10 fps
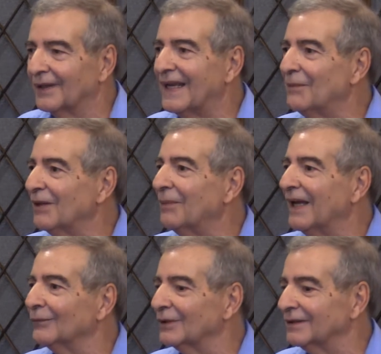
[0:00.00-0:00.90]
the name of the
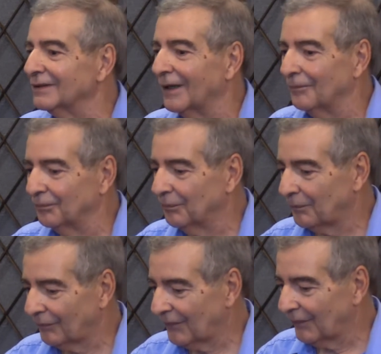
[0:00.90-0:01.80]
band was
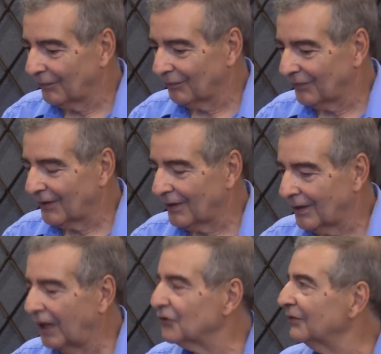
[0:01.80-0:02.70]

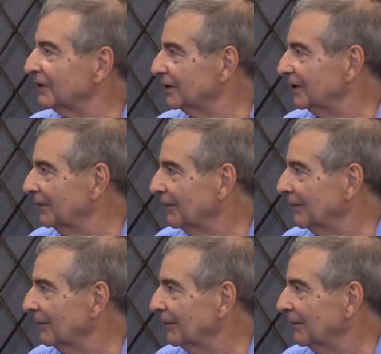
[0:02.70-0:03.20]
Controversy.